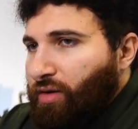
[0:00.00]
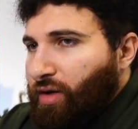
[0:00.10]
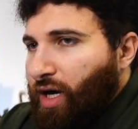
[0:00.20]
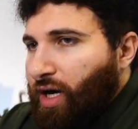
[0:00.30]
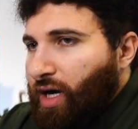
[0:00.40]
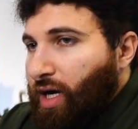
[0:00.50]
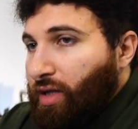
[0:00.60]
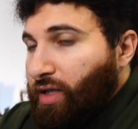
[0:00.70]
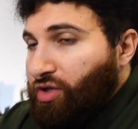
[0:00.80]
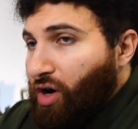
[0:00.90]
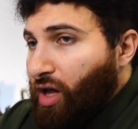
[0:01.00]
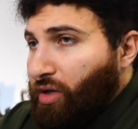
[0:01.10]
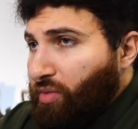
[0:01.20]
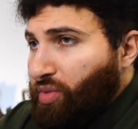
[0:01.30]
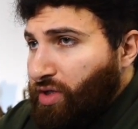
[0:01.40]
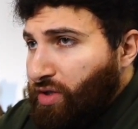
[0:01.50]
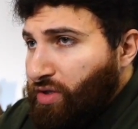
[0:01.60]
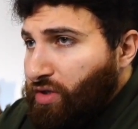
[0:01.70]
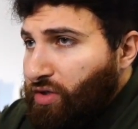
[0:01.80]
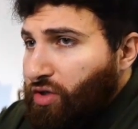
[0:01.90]
Let's call it a
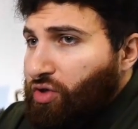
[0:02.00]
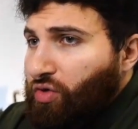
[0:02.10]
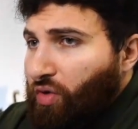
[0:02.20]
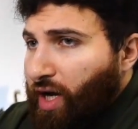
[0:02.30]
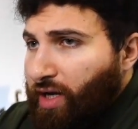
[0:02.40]
business decision, right?